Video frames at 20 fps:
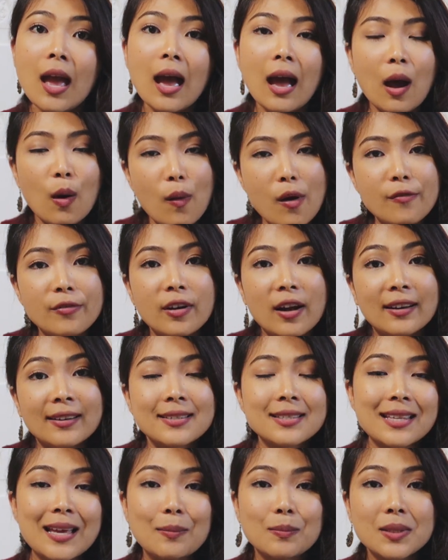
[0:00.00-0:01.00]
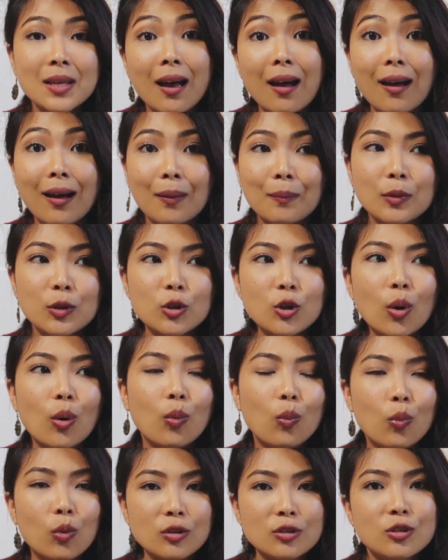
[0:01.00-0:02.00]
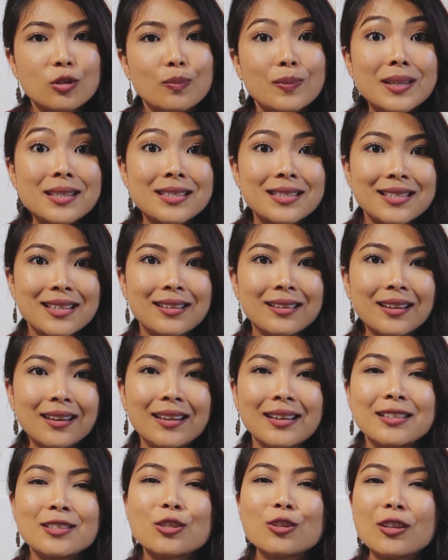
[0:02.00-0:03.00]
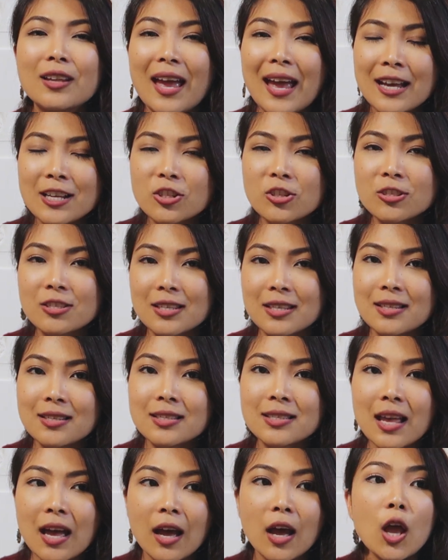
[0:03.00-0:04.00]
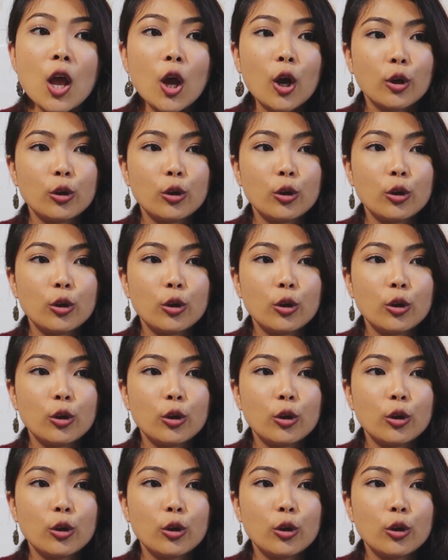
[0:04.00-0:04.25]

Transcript: However, at the same time, you don't want to be signaling to the agencies that